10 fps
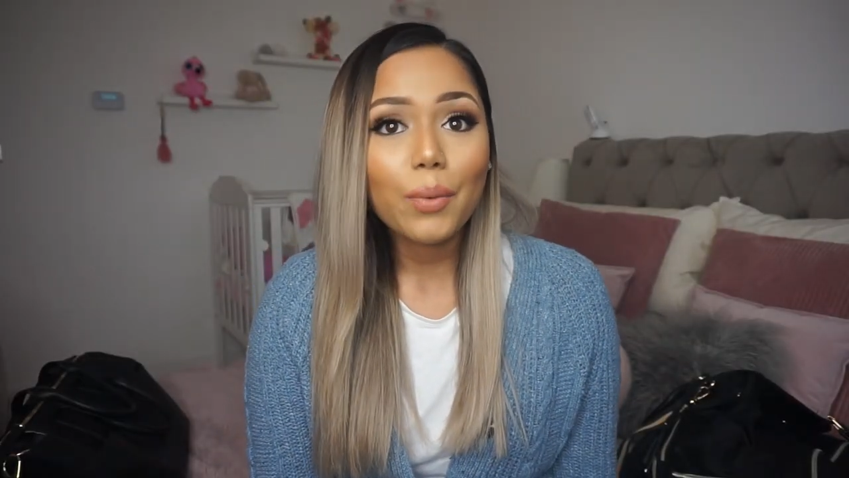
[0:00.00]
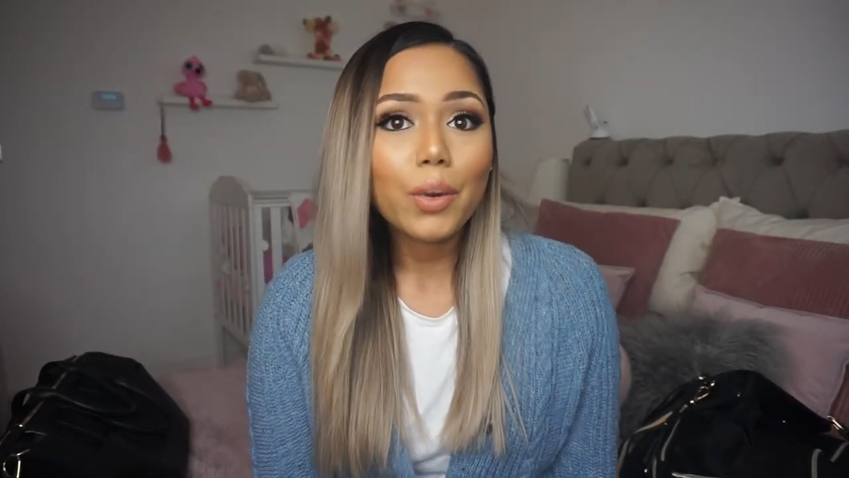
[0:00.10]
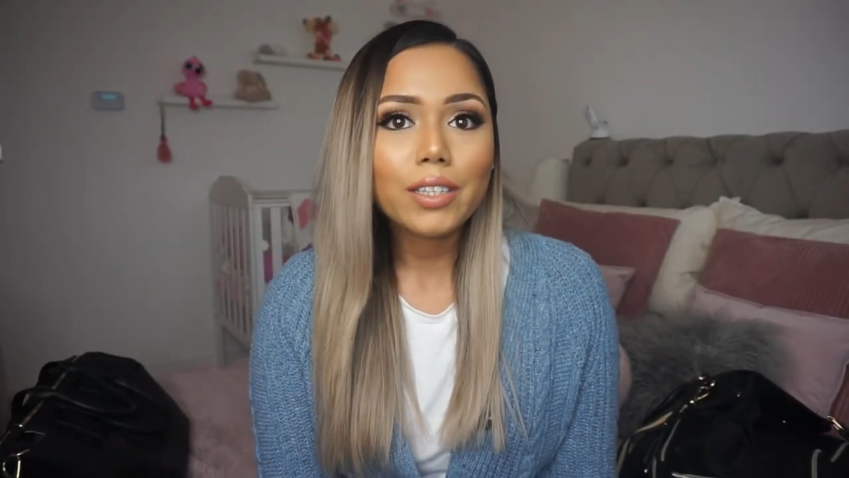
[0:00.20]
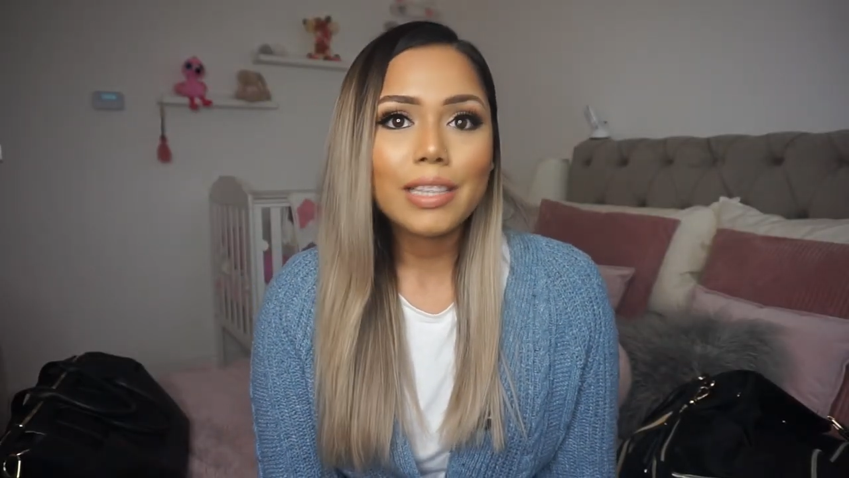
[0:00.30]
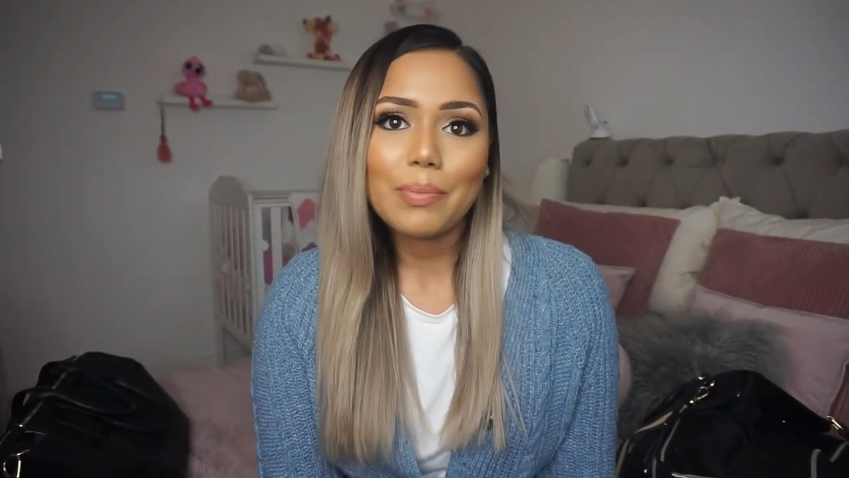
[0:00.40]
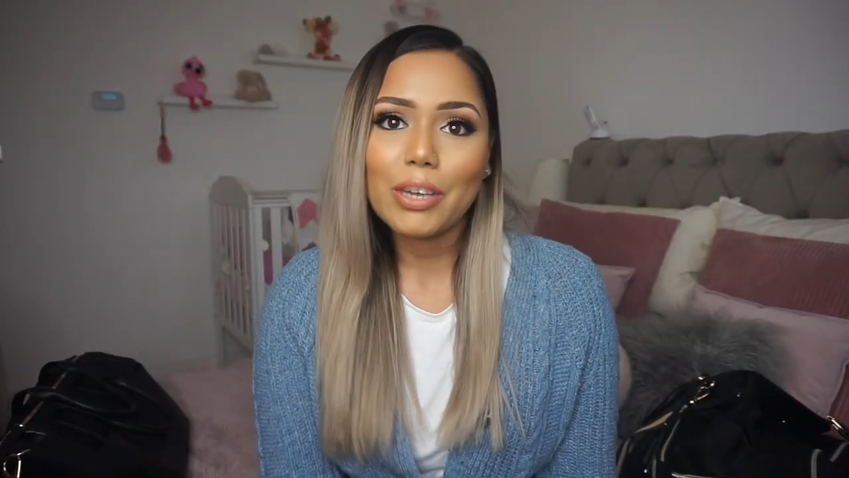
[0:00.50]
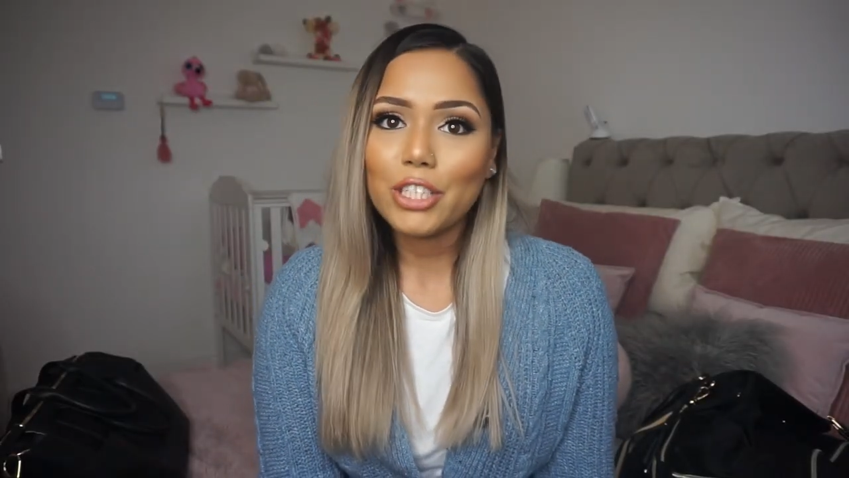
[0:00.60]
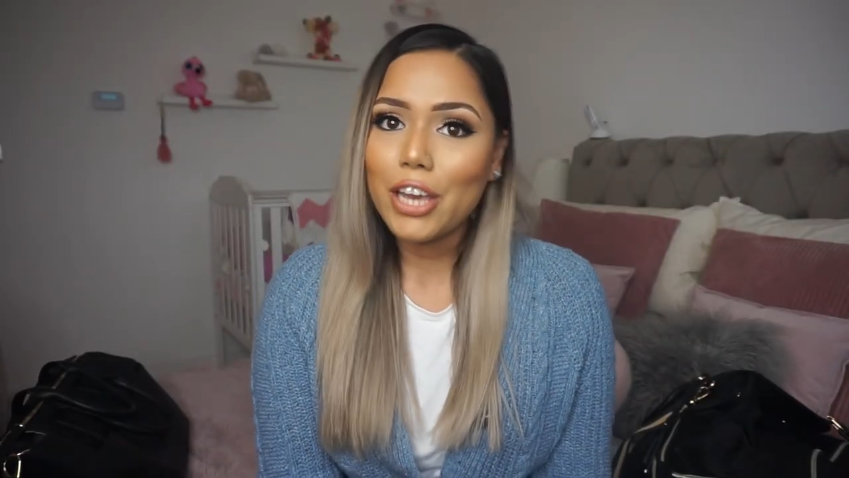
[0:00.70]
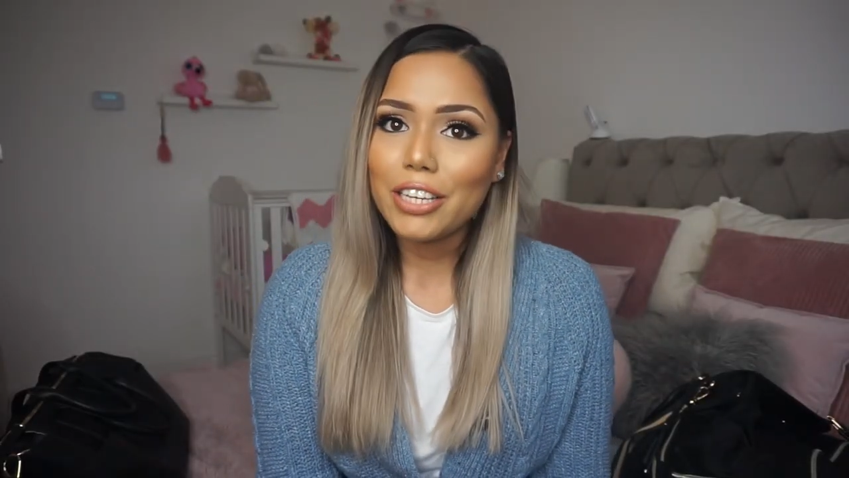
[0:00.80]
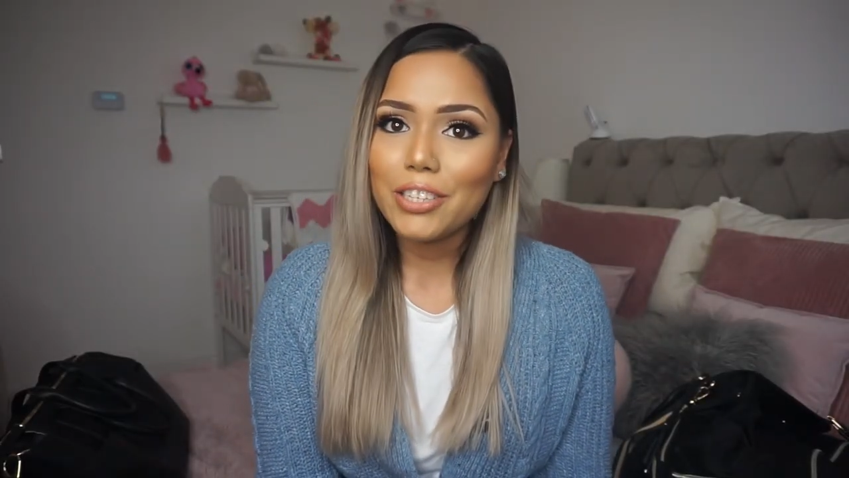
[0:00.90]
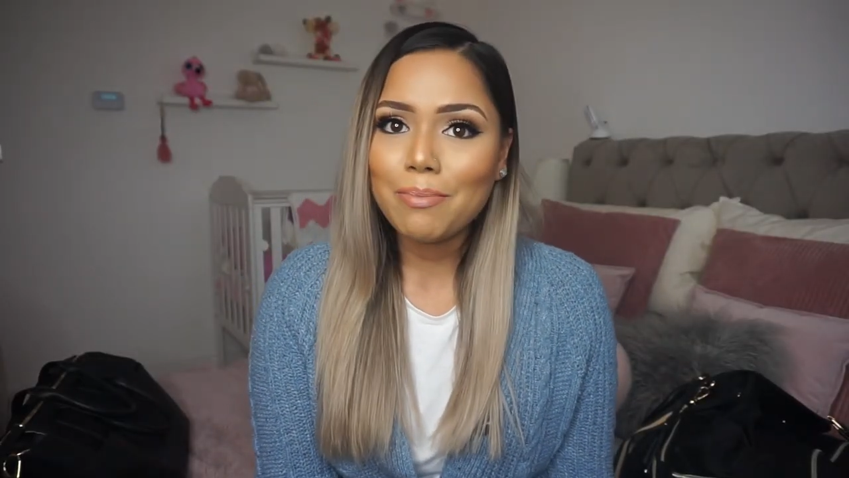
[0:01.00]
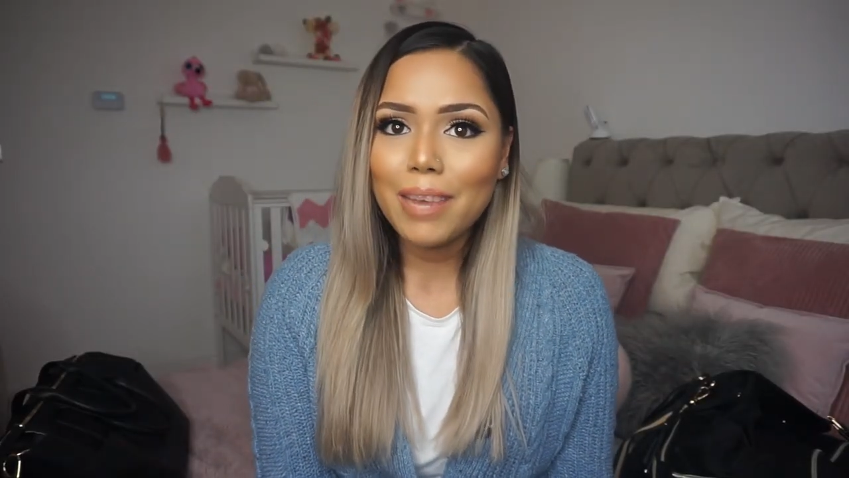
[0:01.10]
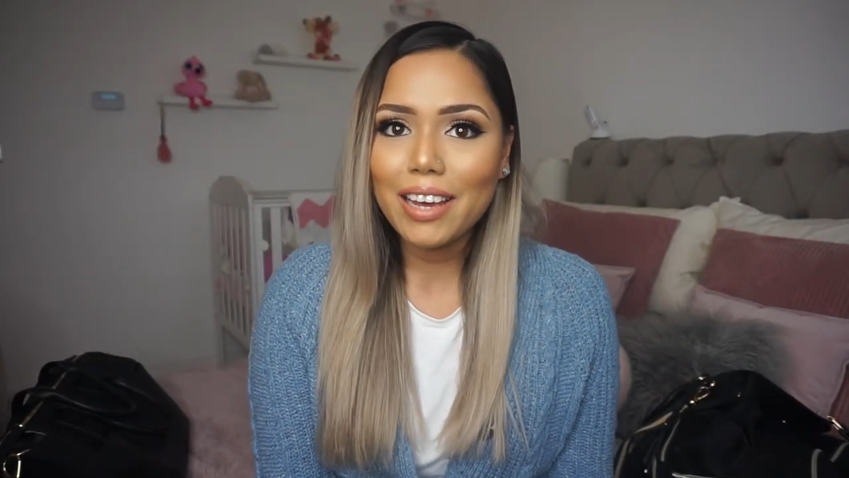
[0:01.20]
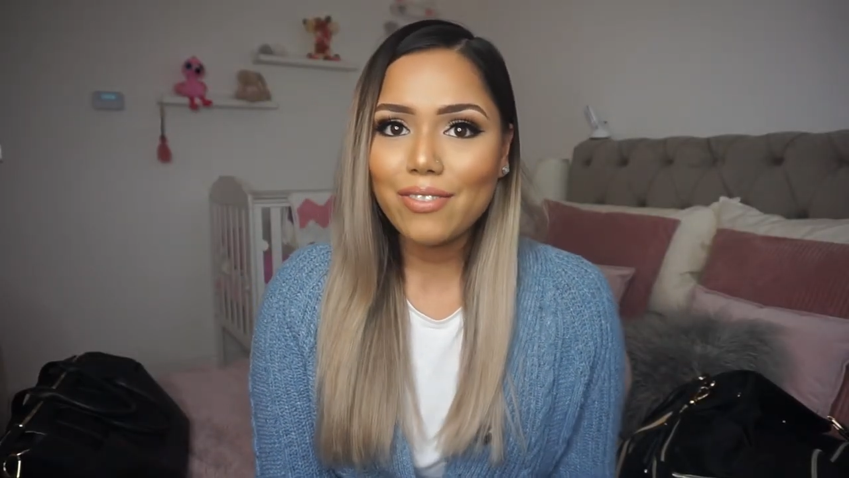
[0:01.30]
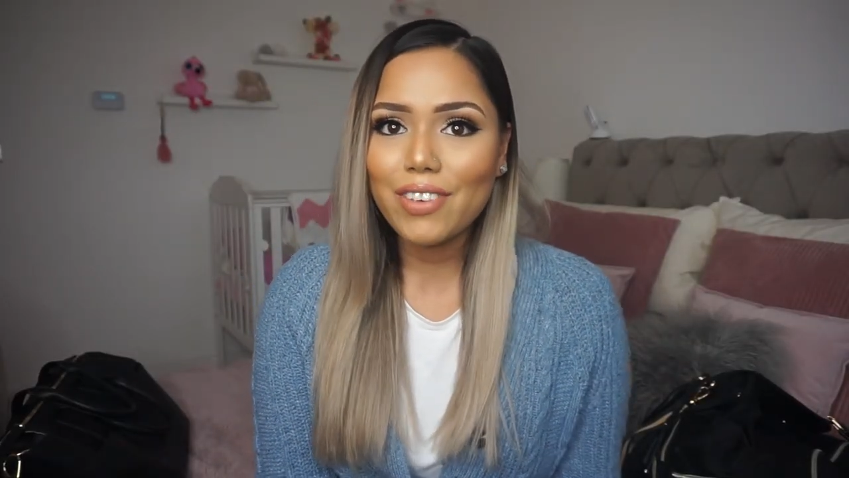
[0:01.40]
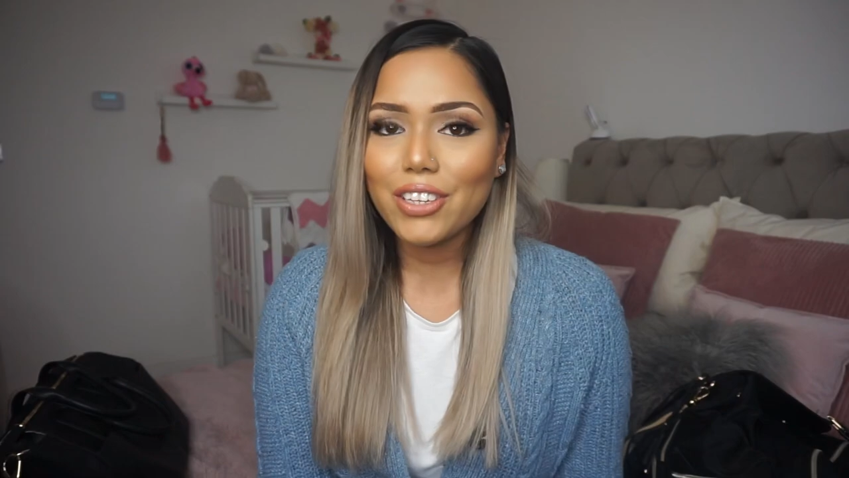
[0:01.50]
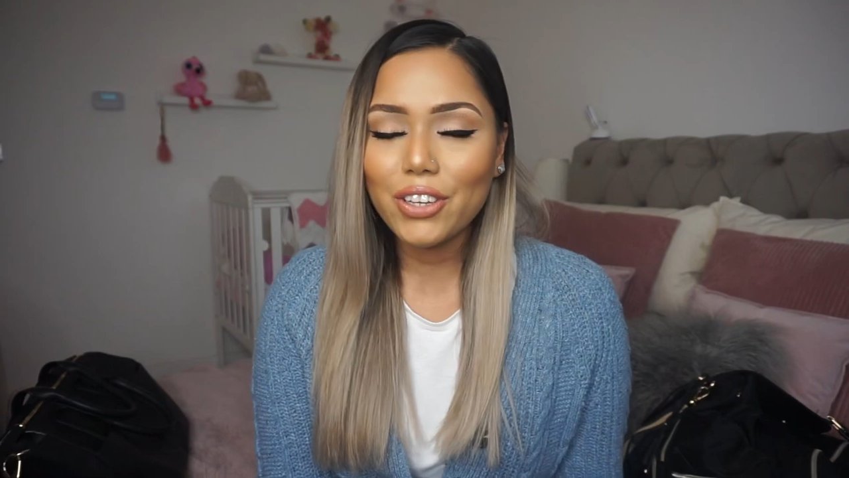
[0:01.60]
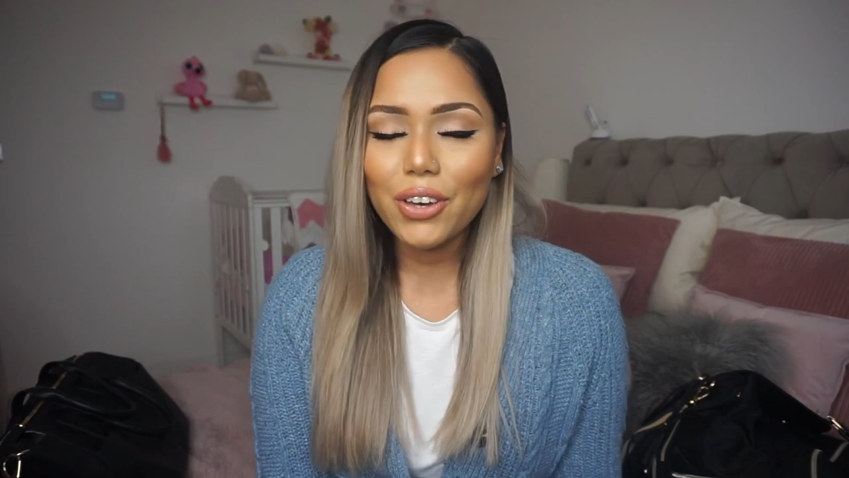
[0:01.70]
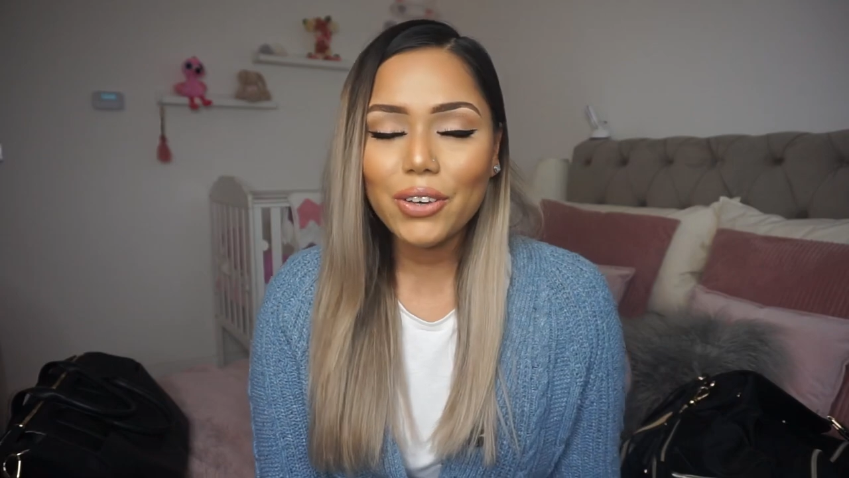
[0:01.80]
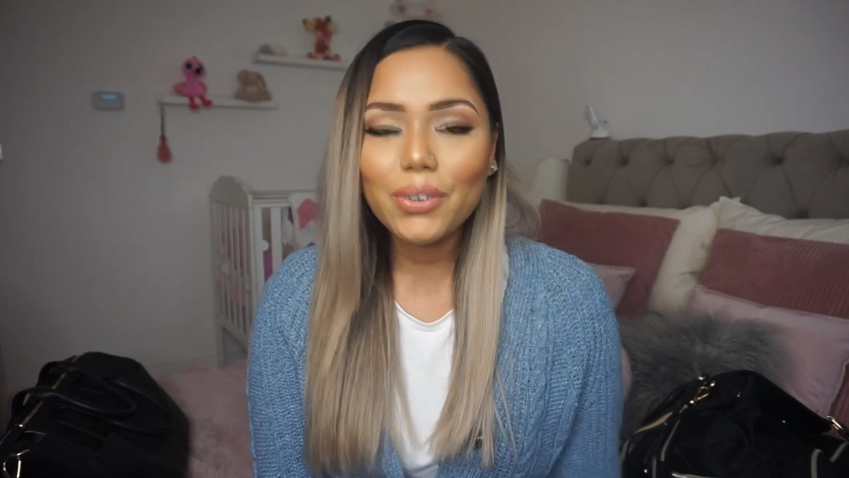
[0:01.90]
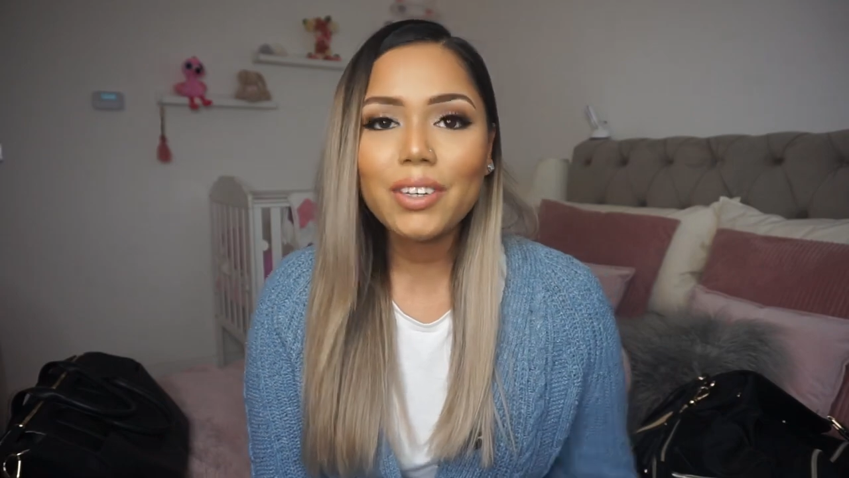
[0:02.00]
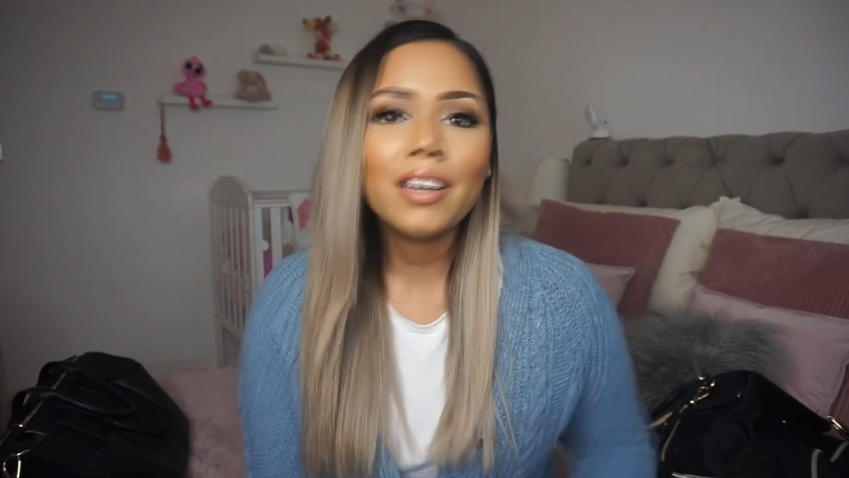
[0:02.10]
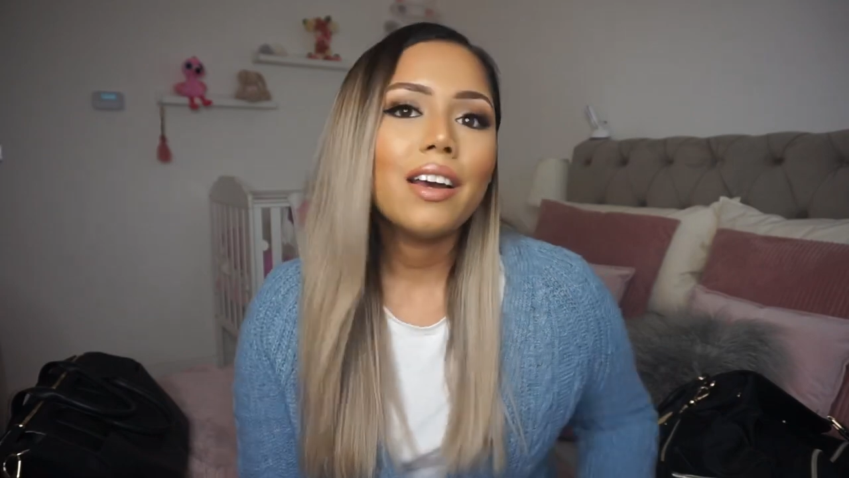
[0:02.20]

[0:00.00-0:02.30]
what's in my changing bag video.